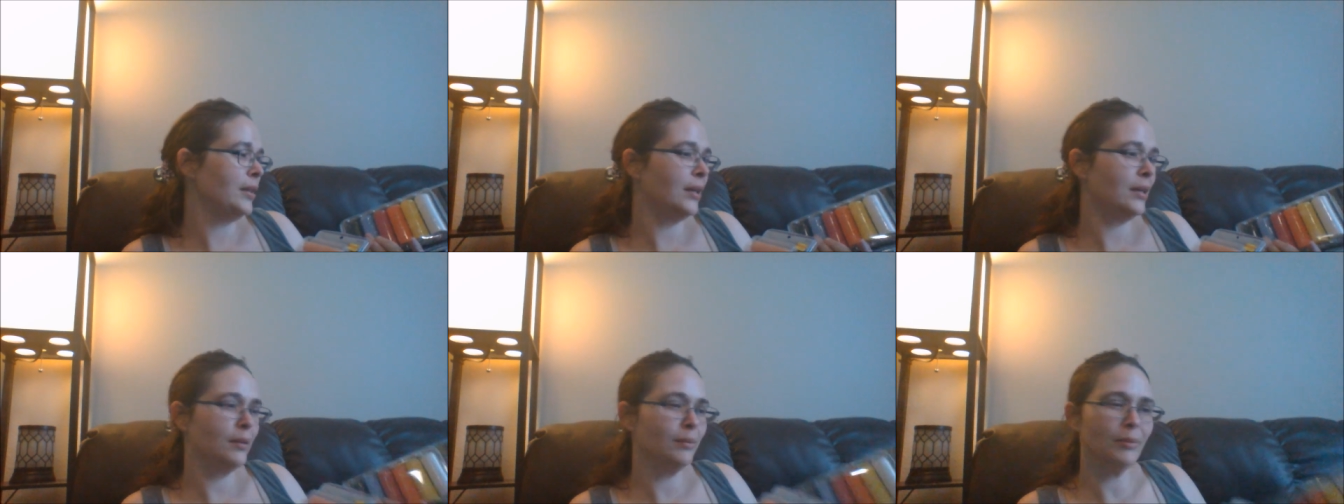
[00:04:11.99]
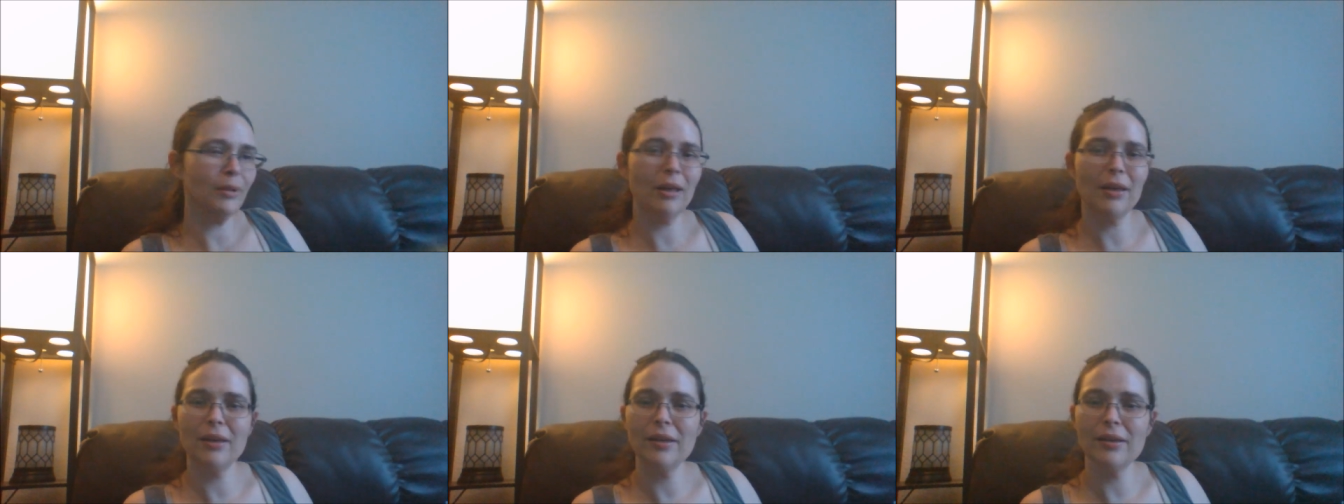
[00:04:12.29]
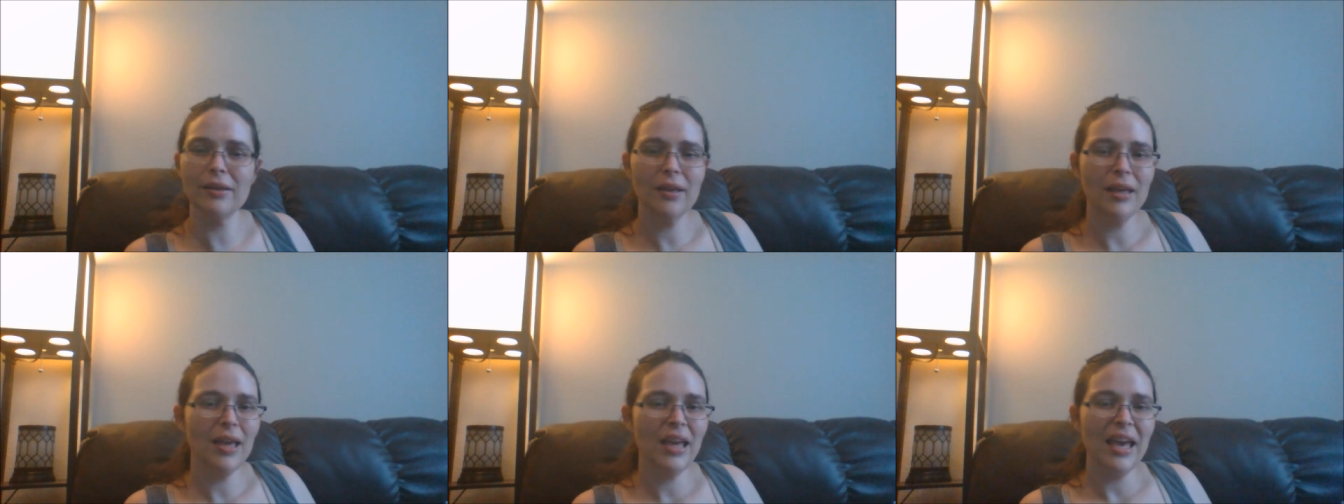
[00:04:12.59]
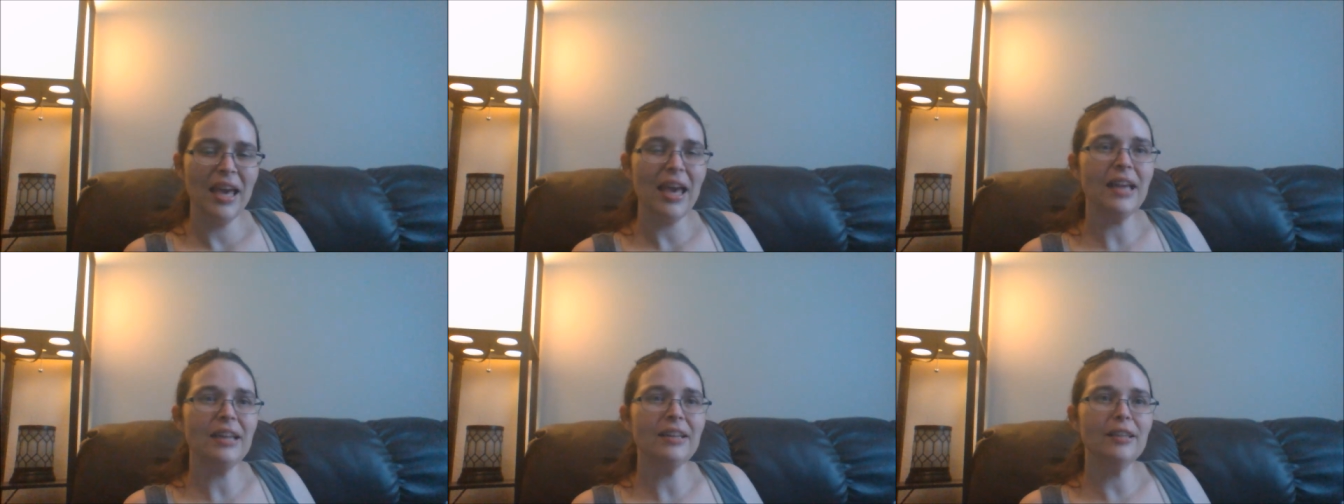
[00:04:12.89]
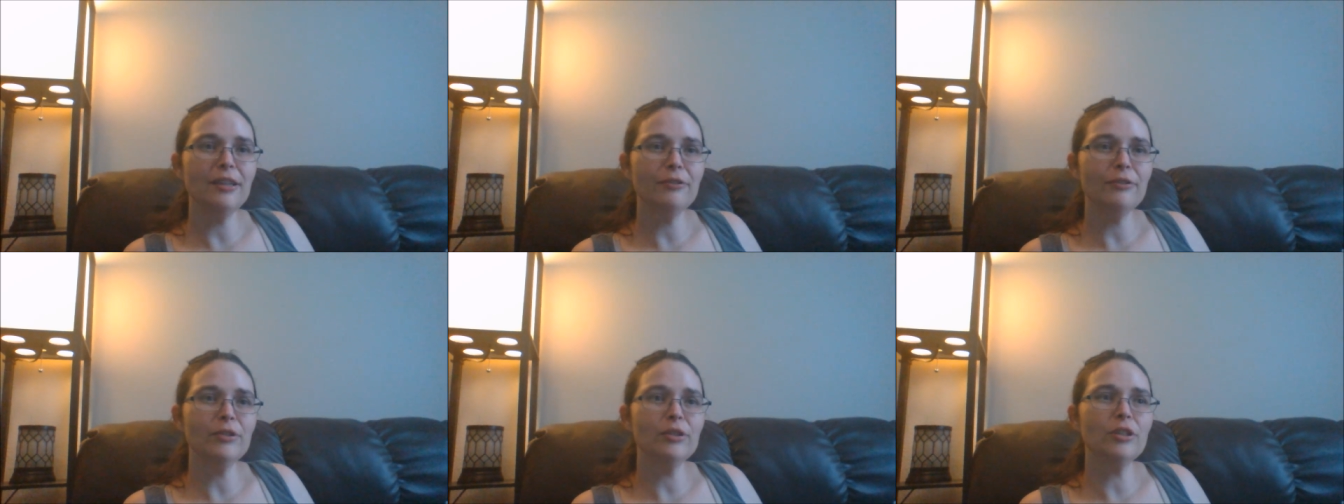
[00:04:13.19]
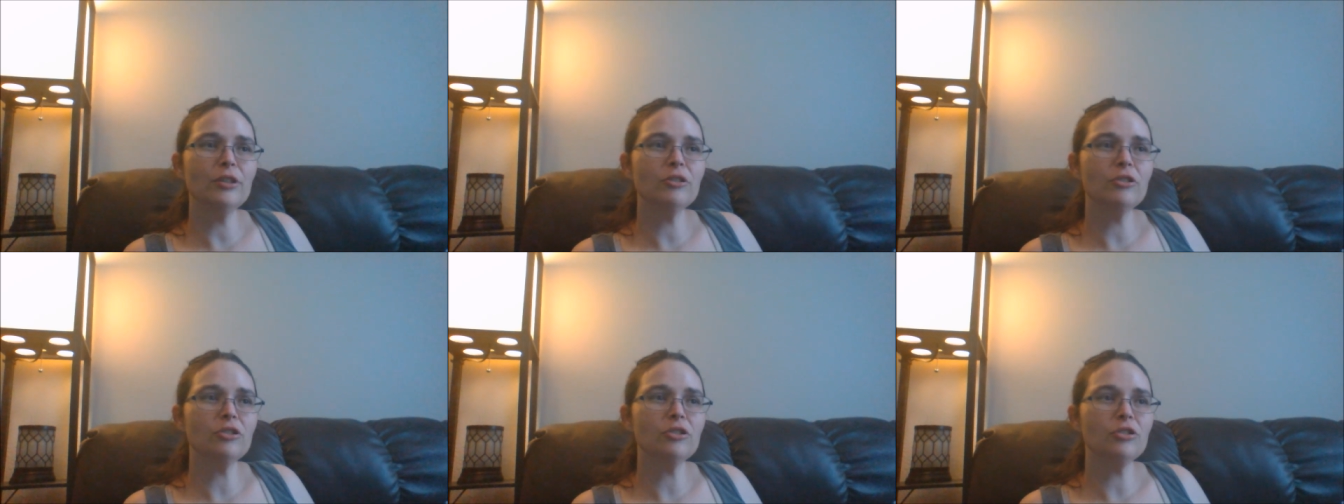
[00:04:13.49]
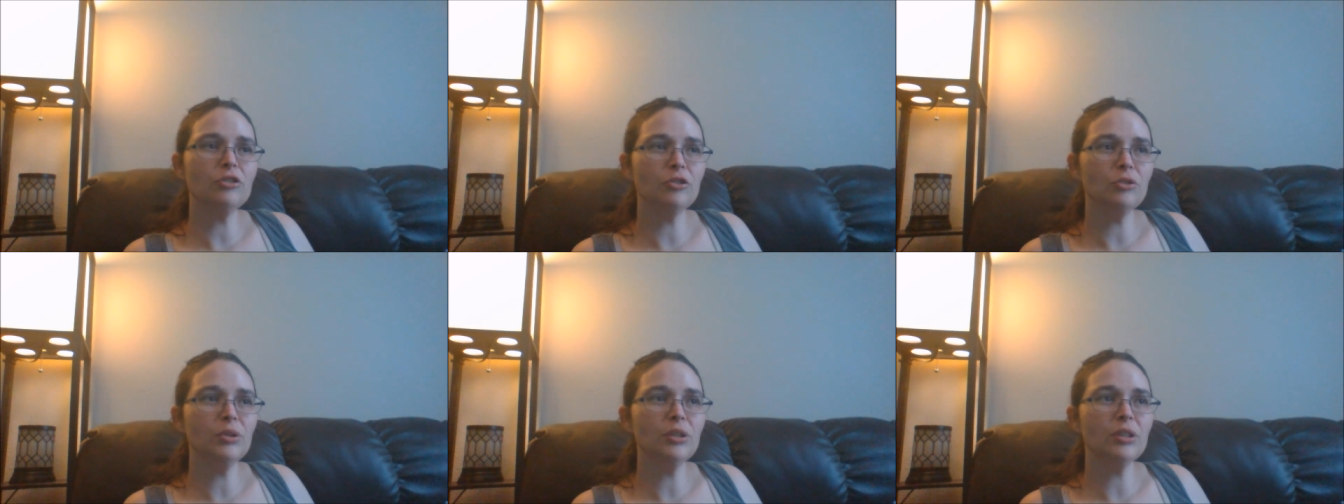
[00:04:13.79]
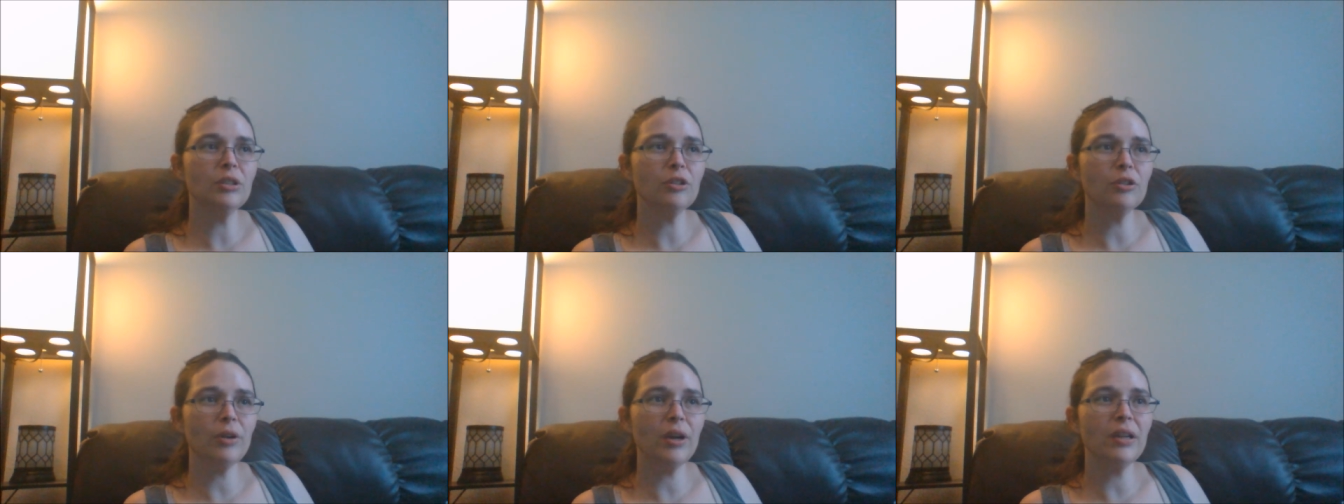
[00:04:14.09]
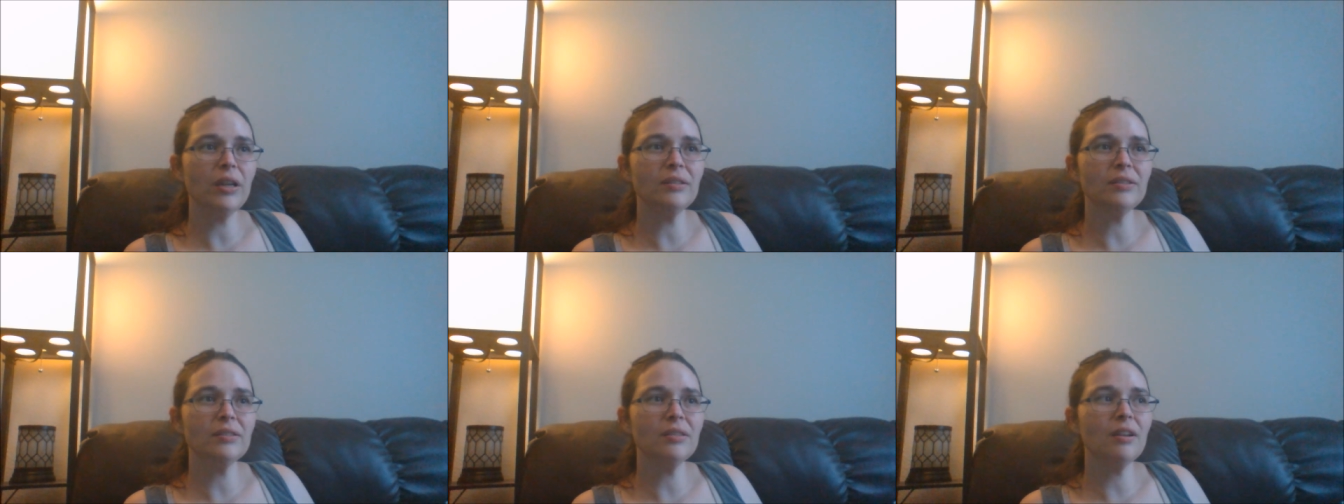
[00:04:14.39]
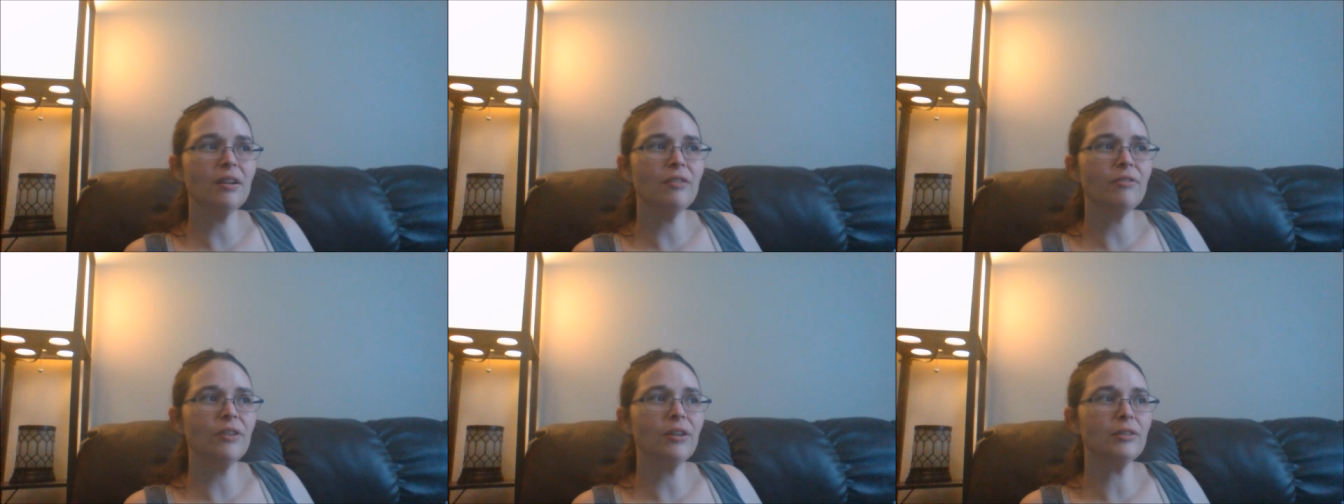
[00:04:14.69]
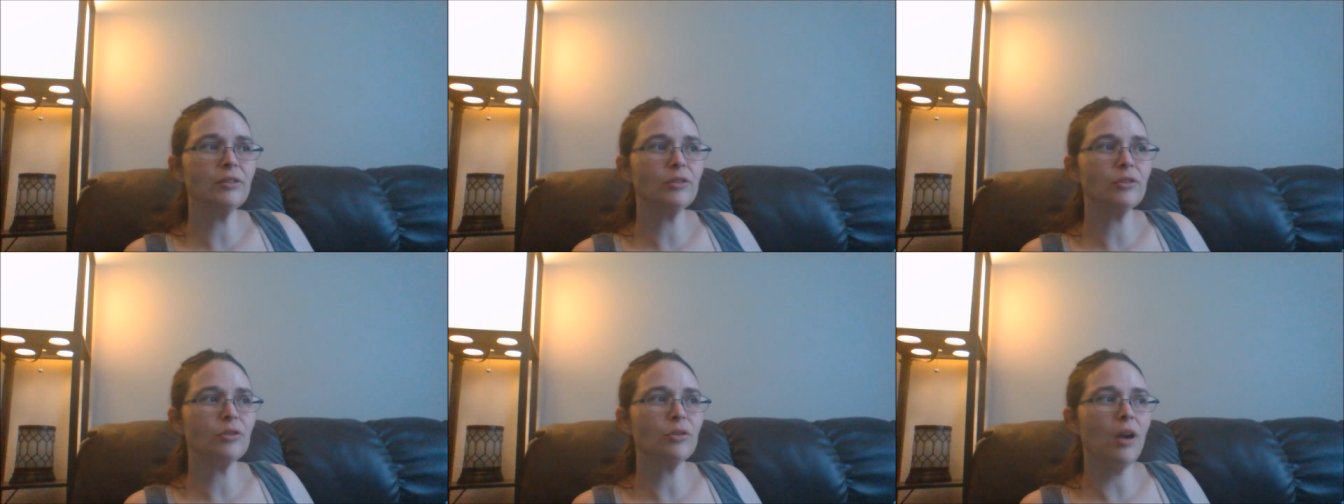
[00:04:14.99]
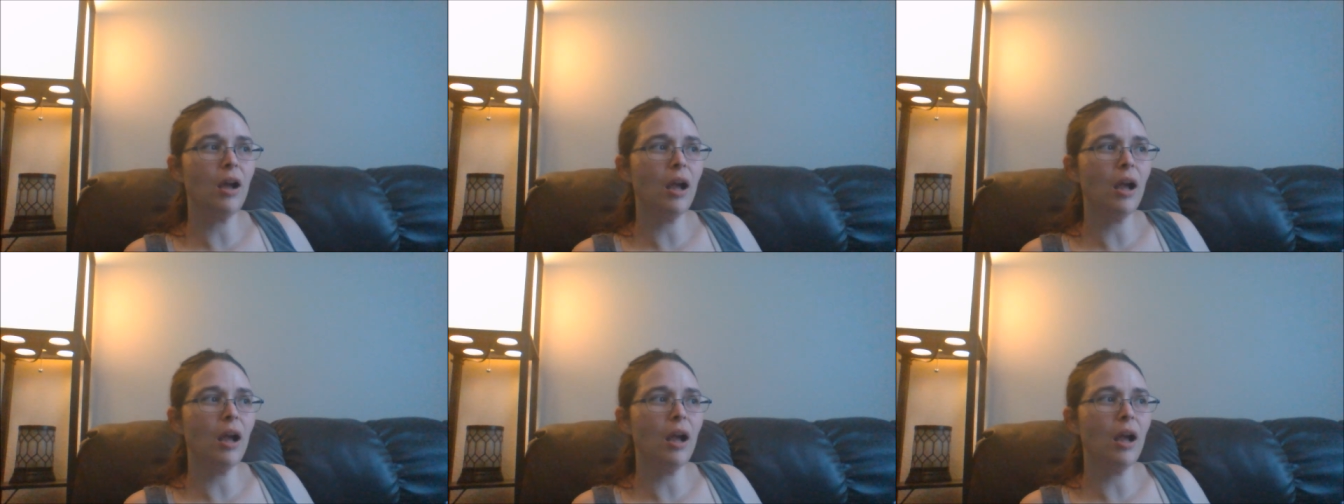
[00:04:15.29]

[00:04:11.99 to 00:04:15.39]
And I'm like, and even the student grade stuff, I